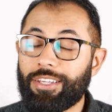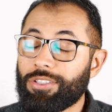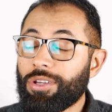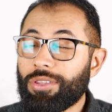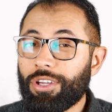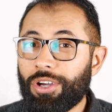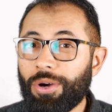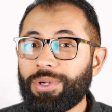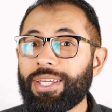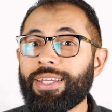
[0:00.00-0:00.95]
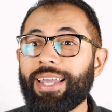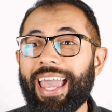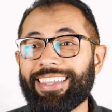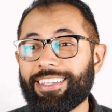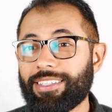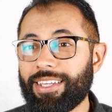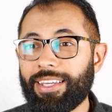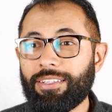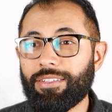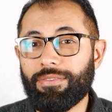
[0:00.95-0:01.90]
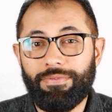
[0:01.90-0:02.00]
So the coating and the
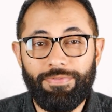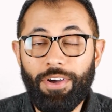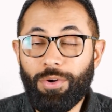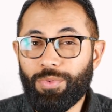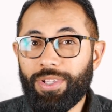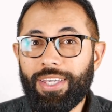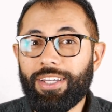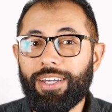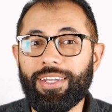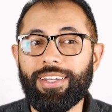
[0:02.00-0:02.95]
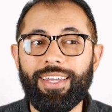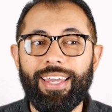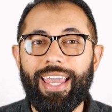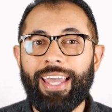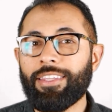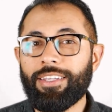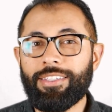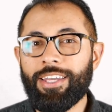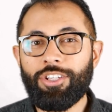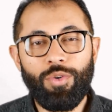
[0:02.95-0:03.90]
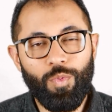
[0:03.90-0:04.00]
tint felt really good, and the
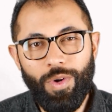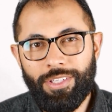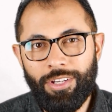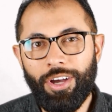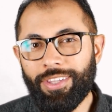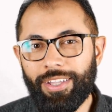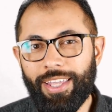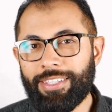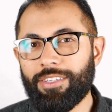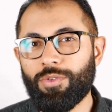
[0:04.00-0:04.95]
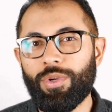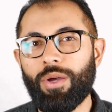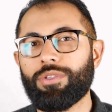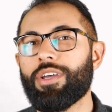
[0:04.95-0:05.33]
attention wasn't on the lenses when I was